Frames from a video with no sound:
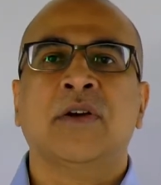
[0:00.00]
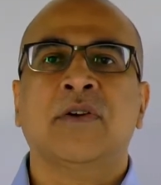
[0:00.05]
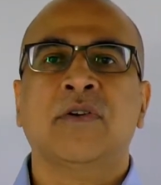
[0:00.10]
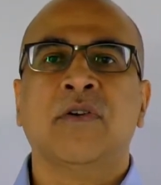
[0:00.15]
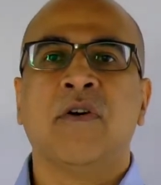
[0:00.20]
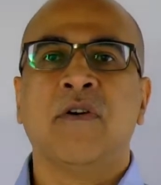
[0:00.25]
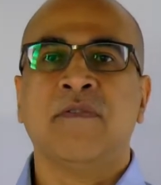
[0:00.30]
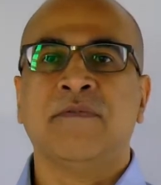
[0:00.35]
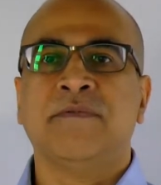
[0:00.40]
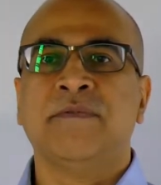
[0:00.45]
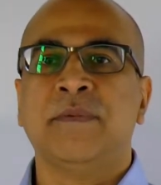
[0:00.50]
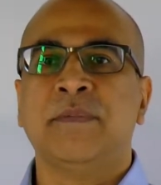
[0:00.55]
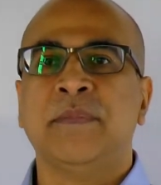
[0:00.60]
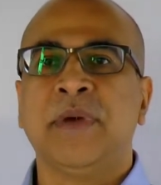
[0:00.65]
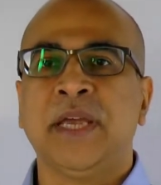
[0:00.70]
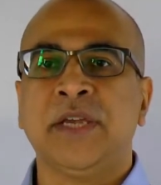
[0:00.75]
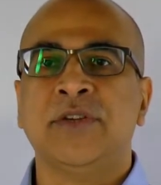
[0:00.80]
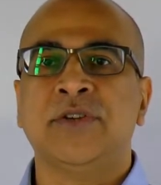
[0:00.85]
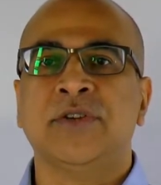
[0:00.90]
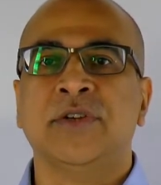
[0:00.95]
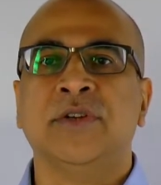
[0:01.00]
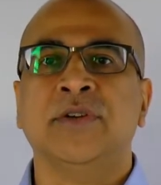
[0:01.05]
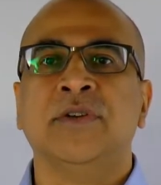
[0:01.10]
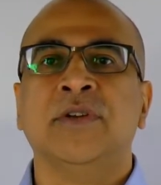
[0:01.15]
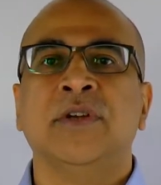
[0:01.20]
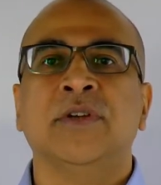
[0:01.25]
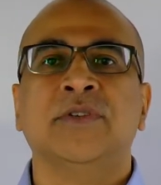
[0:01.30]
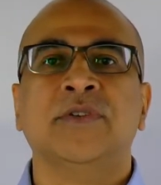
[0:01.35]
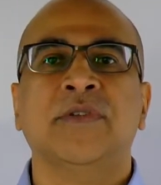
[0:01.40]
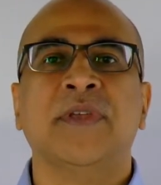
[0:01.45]
confirmation.
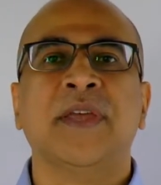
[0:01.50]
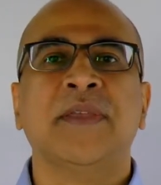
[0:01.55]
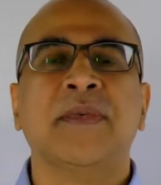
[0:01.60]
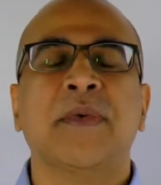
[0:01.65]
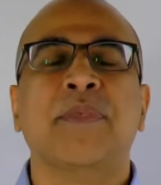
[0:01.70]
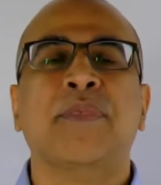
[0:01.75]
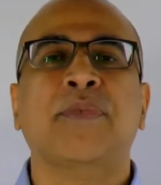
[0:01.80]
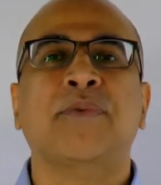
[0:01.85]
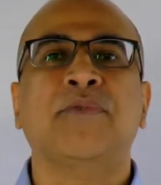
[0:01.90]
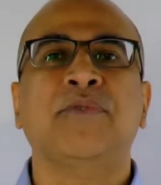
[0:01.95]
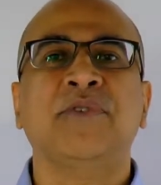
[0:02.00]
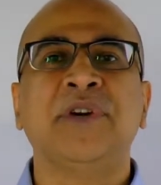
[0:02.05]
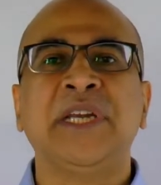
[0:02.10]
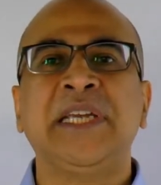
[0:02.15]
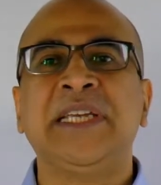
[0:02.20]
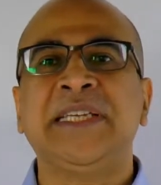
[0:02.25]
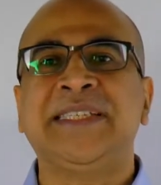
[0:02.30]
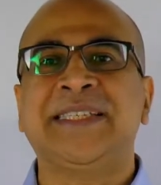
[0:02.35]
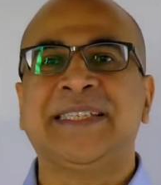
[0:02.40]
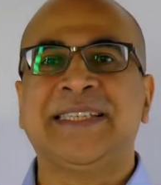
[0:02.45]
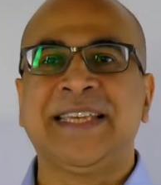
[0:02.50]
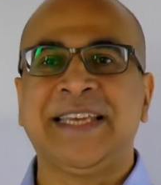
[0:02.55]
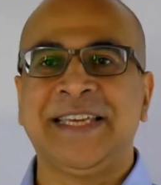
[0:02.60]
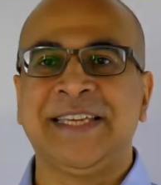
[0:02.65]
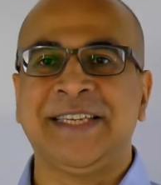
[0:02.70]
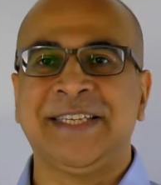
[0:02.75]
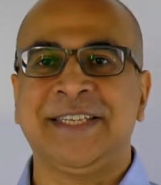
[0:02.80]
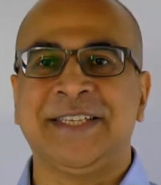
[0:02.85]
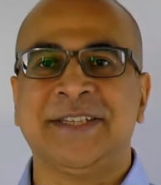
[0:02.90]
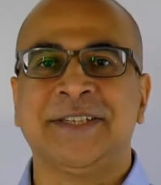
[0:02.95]
So they're the 3
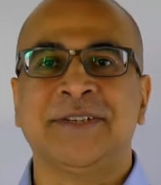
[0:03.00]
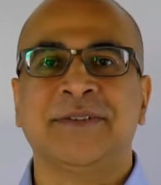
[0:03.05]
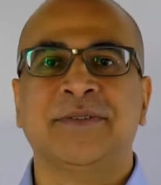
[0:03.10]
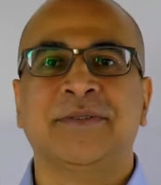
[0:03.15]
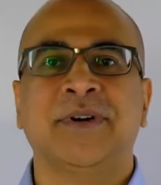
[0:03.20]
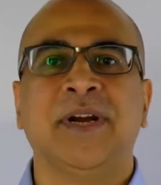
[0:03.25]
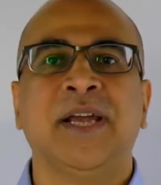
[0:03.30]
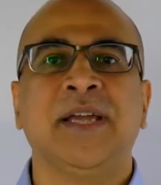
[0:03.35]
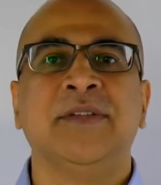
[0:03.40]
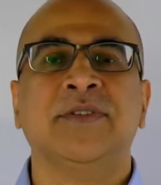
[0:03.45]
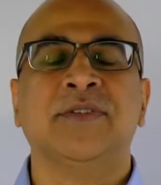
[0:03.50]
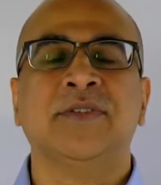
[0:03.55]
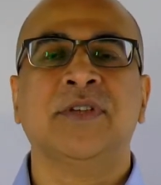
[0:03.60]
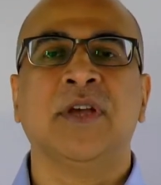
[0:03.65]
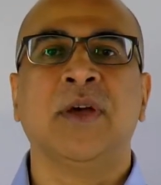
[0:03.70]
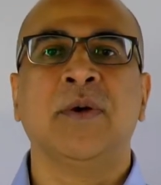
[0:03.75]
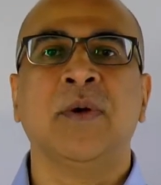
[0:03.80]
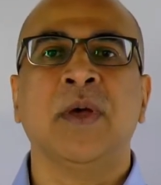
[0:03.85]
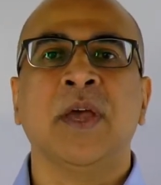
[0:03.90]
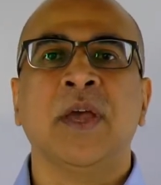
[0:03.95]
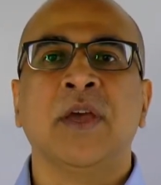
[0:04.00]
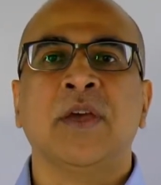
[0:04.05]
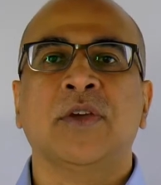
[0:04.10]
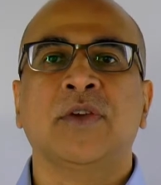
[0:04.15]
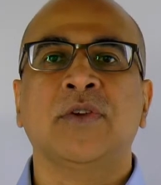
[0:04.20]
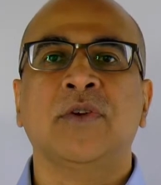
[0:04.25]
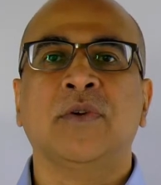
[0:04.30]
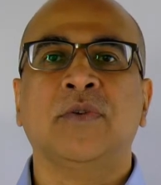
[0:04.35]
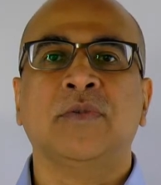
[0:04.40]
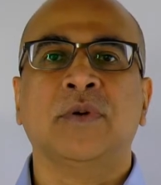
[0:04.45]
C's, right? So
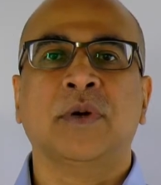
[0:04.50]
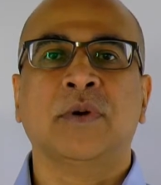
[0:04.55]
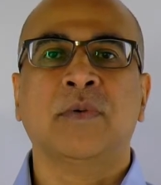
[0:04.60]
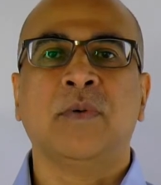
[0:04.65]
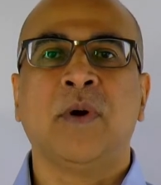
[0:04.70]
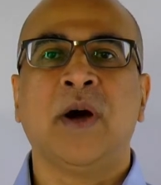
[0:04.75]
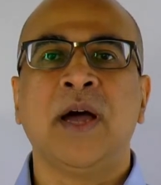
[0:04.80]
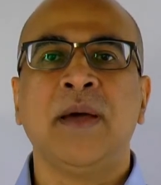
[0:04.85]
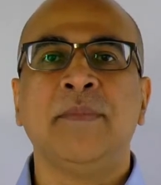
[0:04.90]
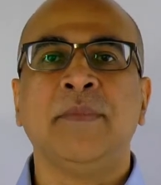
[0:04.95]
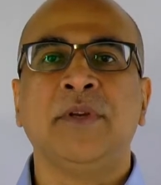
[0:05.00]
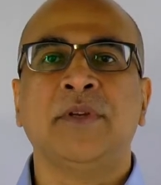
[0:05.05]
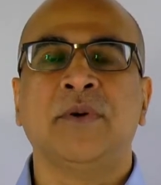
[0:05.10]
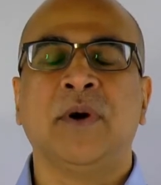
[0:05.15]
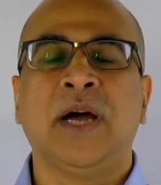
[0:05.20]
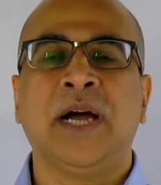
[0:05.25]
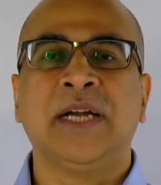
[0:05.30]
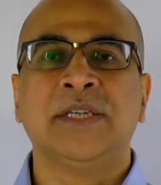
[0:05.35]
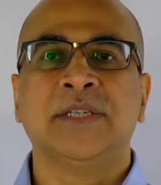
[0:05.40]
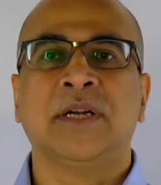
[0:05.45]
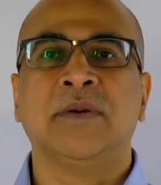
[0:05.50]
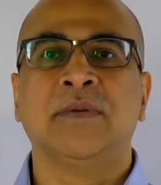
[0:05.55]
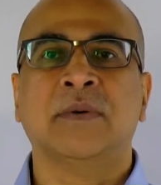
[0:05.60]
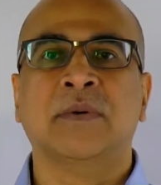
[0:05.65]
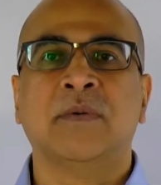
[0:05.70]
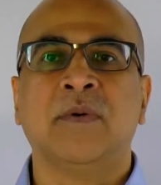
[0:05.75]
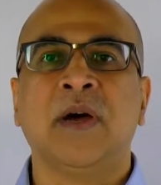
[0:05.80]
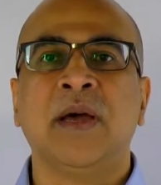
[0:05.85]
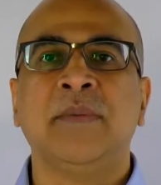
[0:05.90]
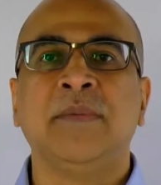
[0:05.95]
your requirement, your Agile
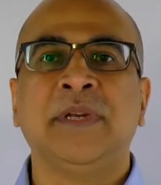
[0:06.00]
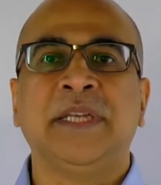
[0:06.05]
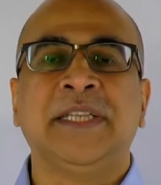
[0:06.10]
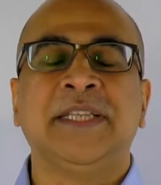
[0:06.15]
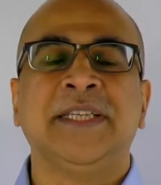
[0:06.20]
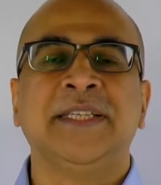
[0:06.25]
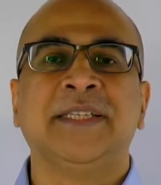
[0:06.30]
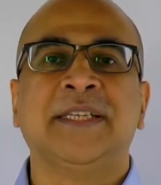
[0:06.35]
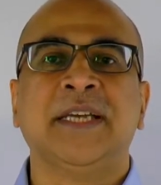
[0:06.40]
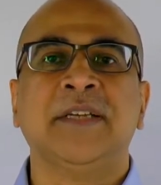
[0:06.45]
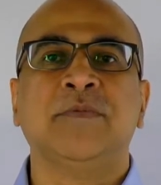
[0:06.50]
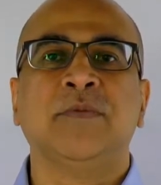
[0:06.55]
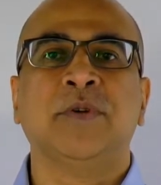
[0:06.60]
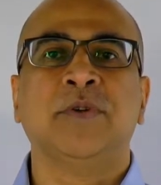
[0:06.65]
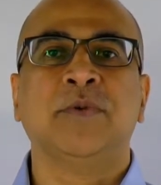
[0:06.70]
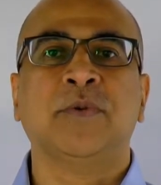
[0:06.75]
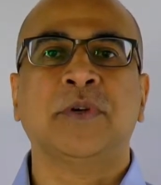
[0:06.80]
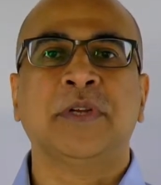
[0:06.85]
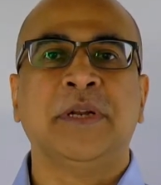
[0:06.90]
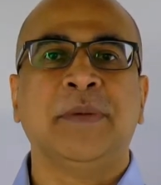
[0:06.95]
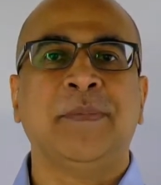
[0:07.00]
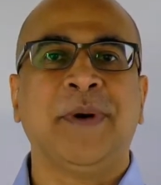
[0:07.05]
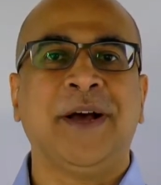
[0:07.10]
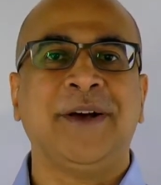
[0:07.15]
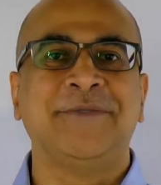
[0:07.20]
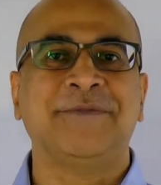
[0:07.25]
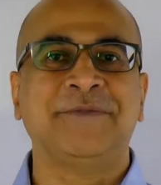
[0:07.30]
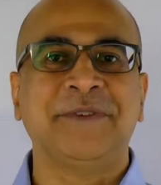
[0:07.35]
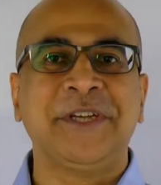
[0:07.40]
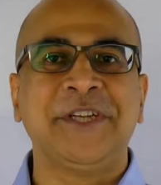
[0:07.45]
requirement, in this case, we're talking
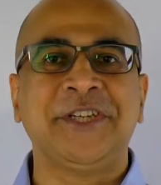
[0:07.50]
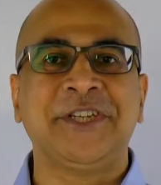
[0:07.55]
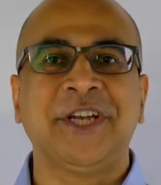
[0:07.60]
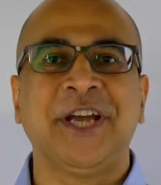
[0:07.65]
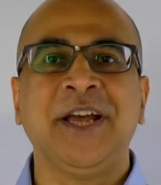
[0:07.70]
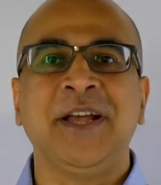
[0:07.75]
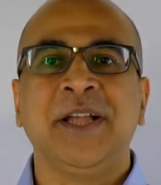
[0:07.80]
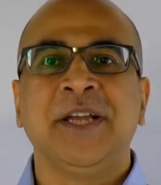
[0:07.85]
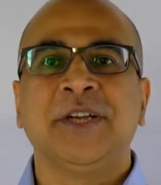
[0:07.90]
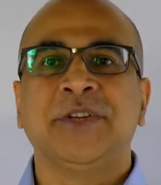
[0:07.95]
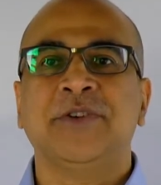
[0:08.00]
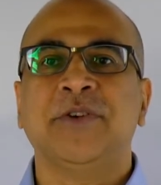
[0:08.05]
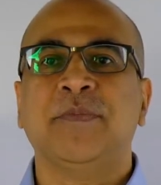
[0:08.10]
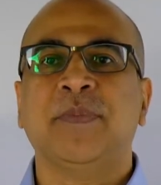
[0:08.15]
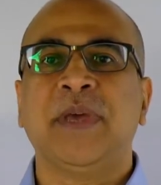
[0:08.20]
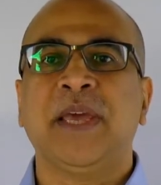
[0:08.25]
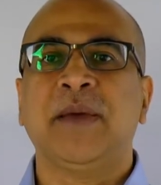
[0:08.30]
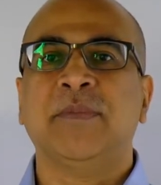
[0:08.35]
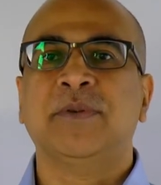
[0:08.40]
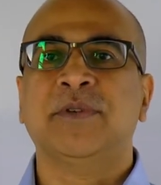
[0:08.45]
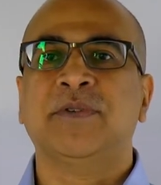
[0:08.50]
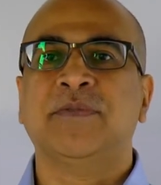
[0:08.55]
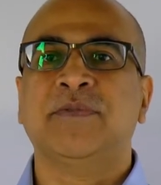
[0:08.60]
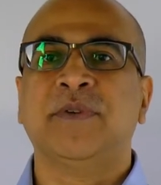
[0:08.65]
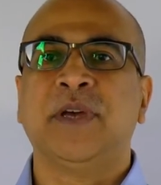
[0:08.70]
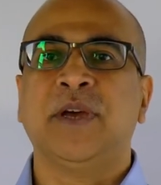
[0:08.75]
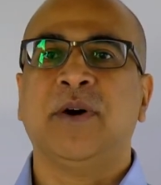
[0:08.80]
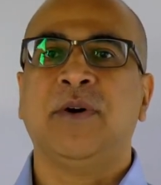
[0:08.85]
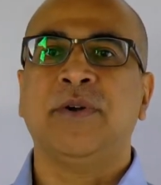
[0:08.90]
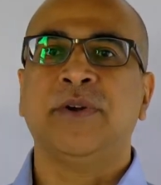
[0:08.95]
about a feature, should be able to
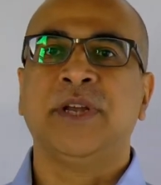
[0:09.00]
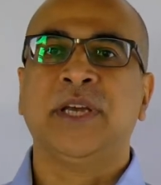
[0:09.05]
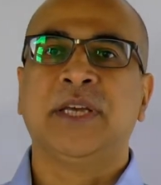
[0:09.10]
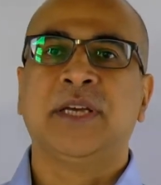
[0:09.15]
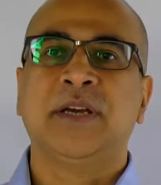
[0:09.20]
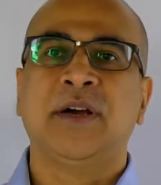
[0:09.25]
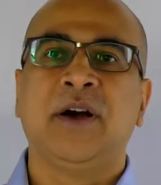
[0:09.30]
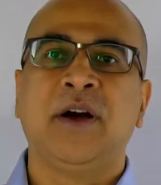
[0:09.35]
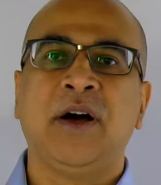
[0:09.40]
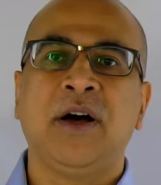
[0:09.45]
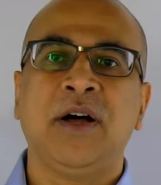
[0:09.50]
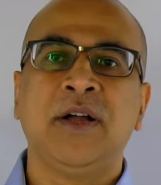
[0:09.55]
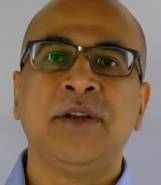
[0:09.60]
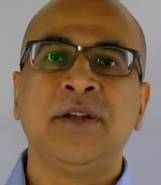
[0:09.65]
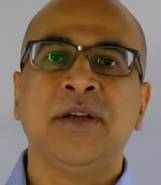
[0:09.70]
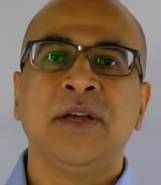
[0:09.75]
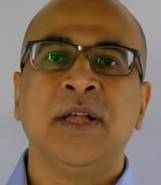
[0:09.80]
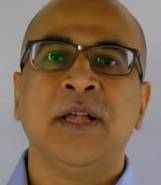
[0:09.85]
fit on a card.